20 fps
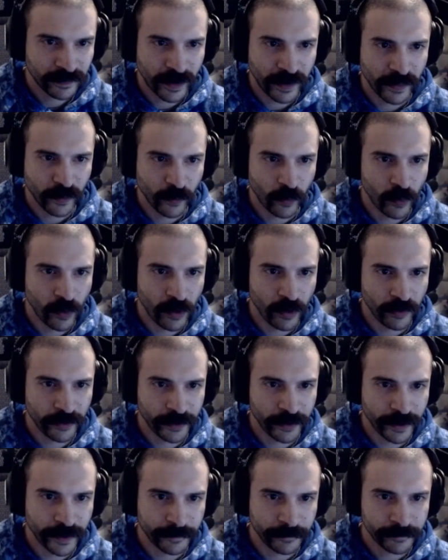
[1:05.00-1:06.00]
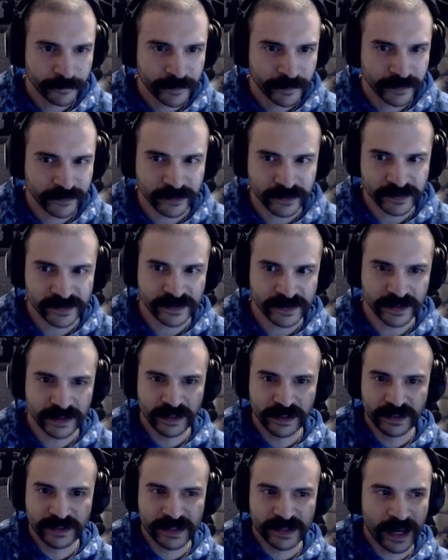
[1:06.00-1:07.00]
on the wall there. As you can see,
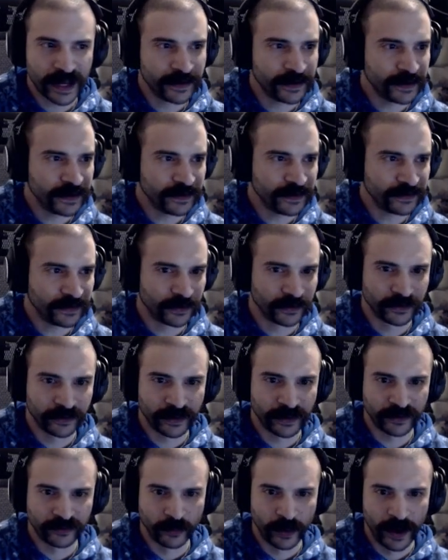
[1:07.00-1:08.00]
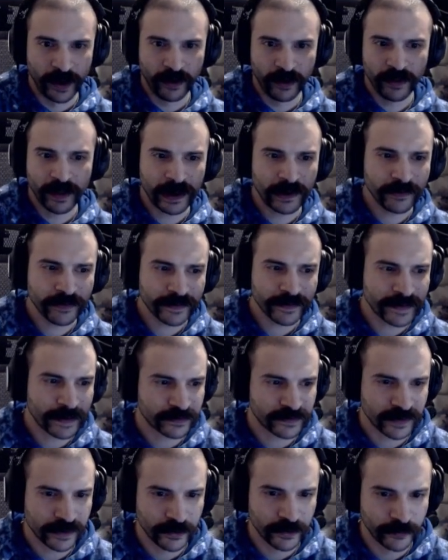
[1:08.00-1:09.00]
he's here as well. I don't think that
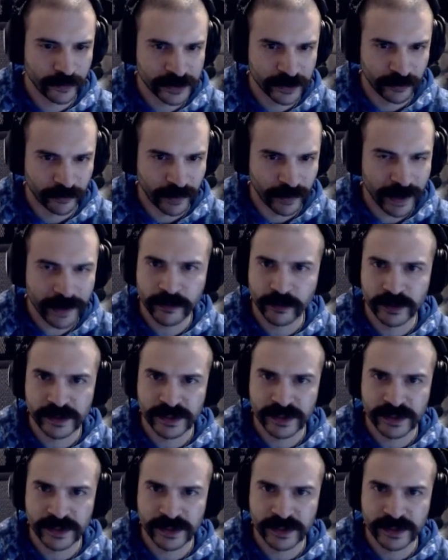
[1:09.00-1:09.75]
was in the original, right? There was